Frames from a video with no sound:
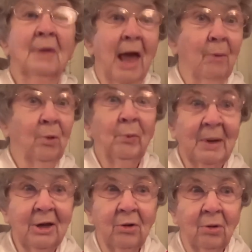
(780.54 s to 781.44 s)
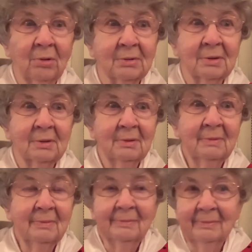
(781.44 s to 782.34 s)
And we're really girls.
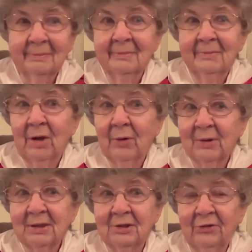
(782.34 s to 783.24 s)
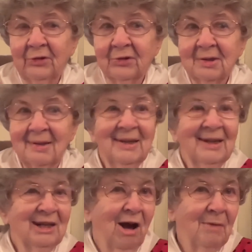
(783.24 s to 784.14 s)
There is a difference.
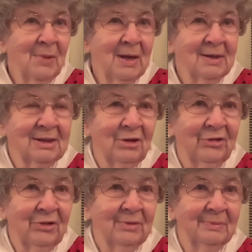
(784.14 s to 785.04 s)
God made us different.